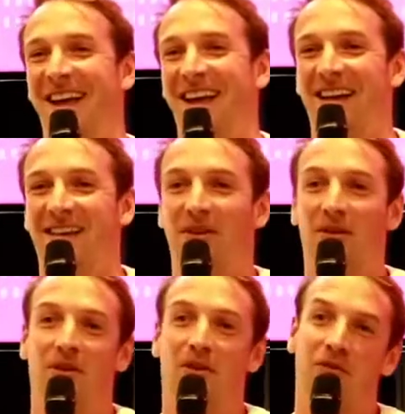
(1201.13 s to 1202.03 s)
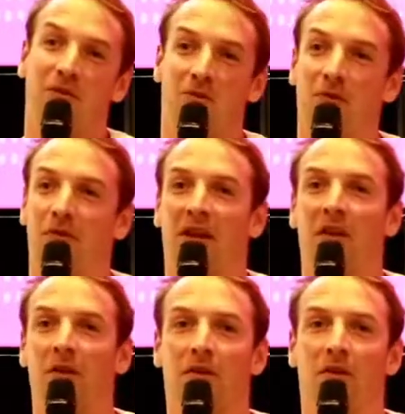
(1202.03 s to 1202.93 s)
You've kind
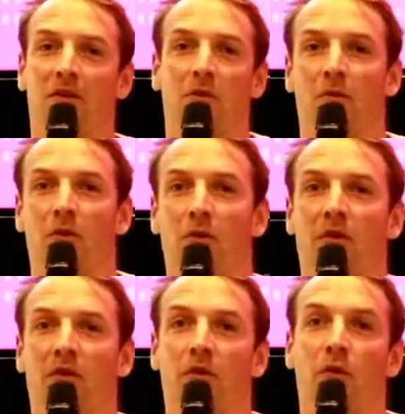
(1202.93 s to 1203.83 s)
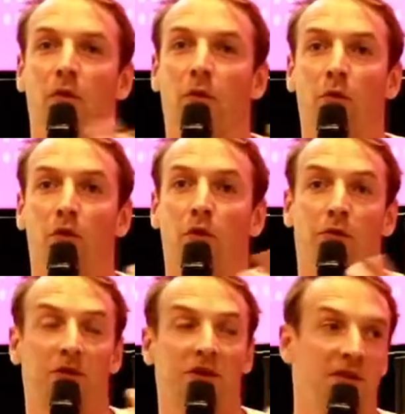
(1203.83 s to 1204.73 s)
of you have two
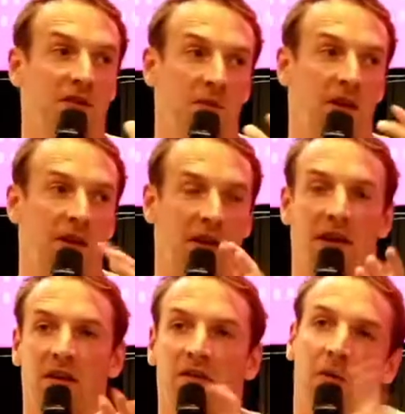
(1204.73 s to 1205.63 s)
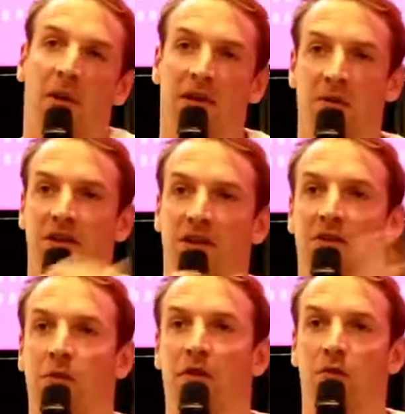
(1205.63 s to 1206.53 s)
approaches, I guess, for marketplaces. You
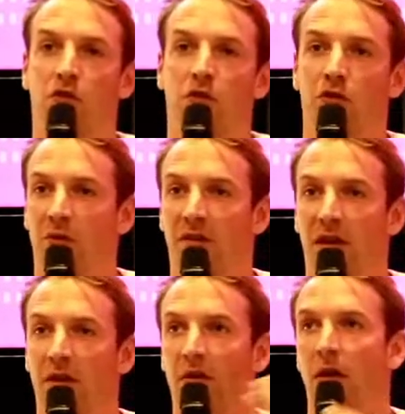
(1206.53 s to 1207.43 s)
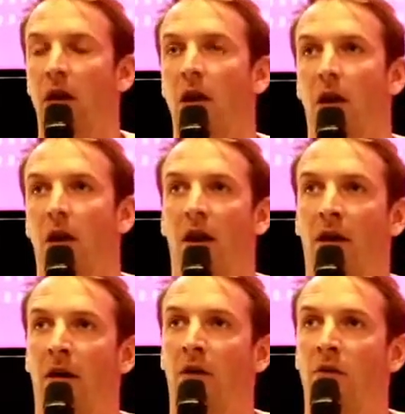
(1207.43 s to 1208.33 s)
have to choose your side.
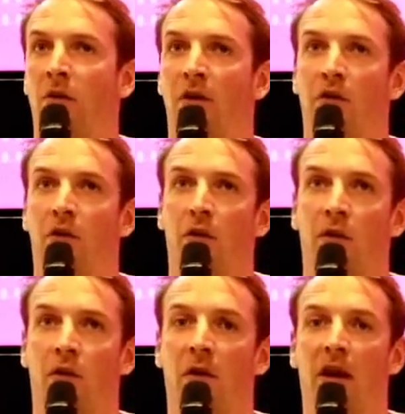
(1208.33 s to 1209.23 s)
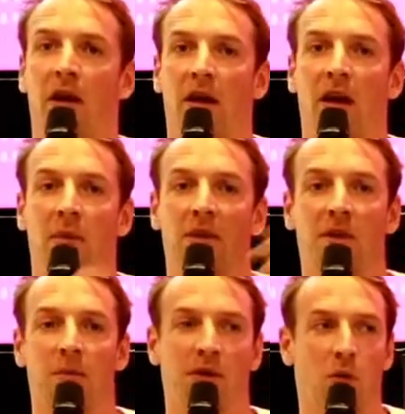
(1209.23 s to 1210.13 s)
You have the
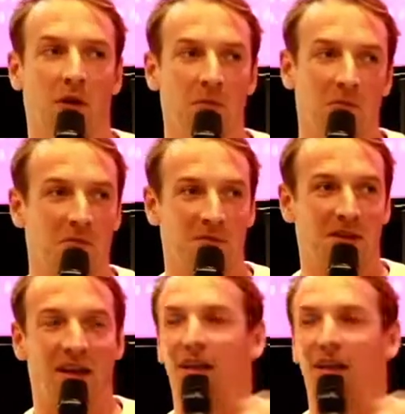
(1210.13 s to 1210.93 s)
Airbnb one, like